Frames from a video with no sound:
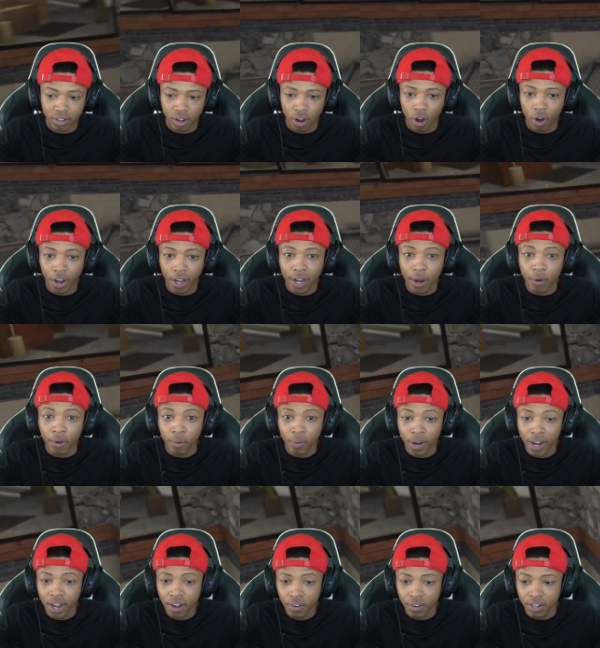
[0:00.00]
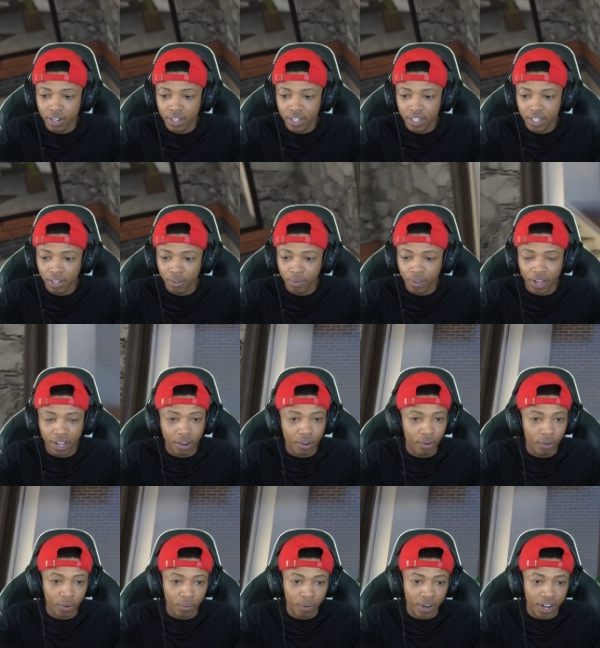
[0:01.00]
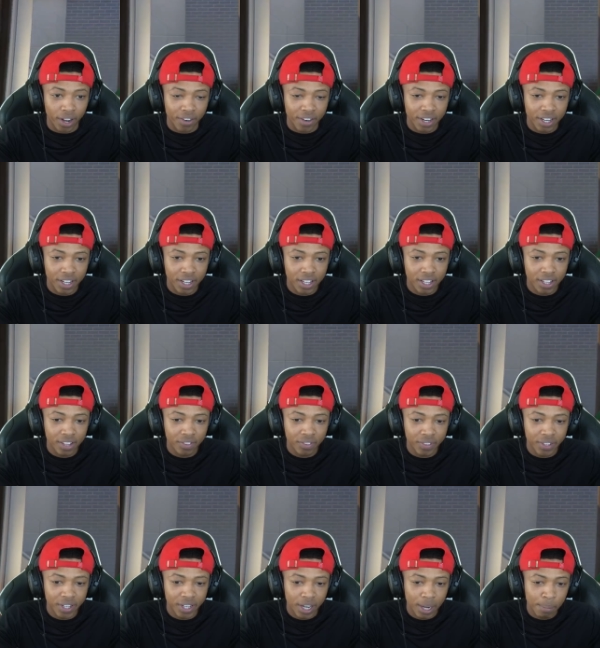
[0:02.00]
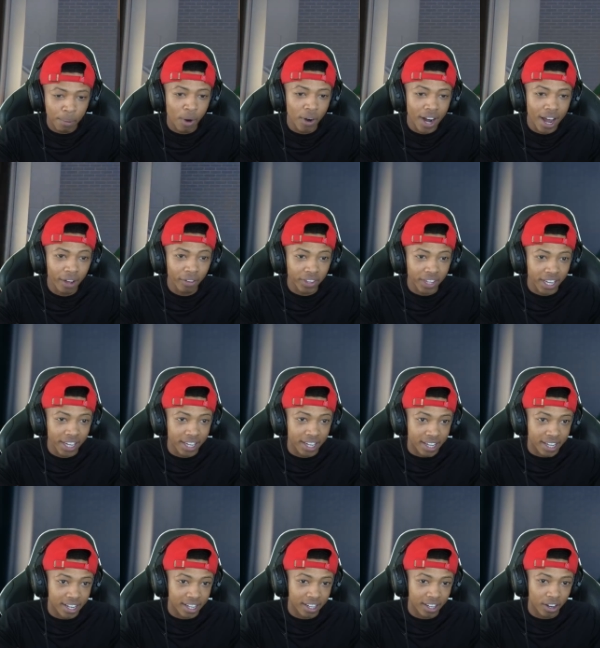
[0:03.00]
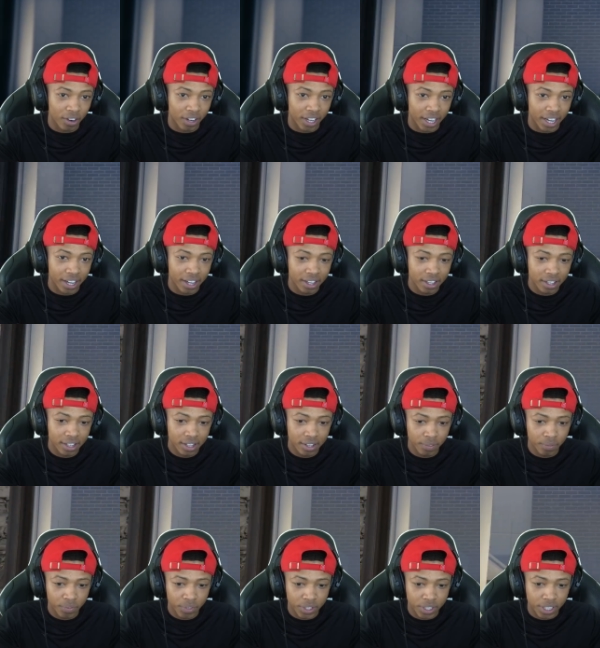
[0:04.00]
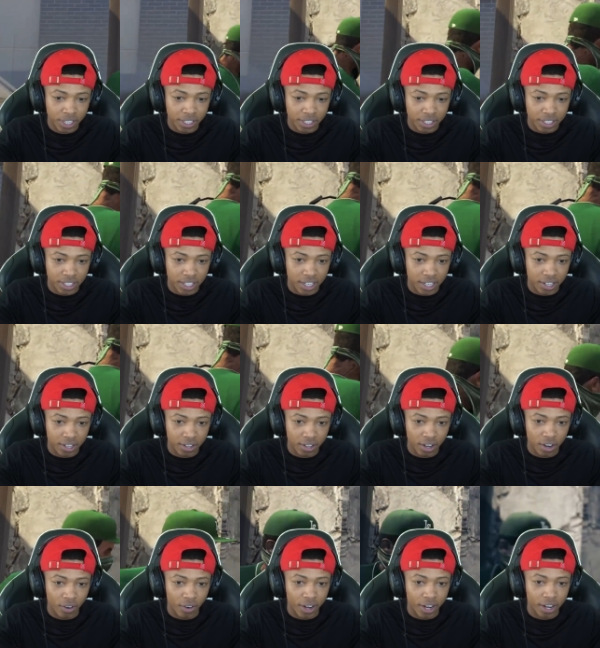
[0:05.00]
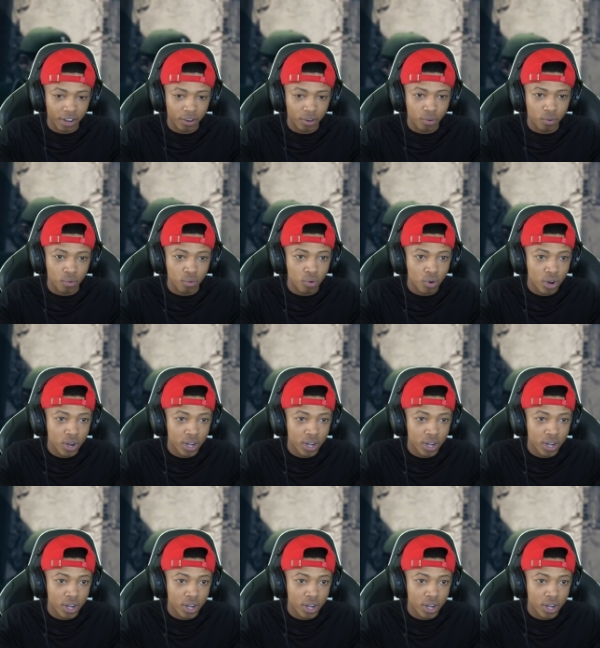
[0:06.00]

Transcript: Oh, they coming around? They going around. Come on out then! Okay. Let's get this gun. Alright. Ooh.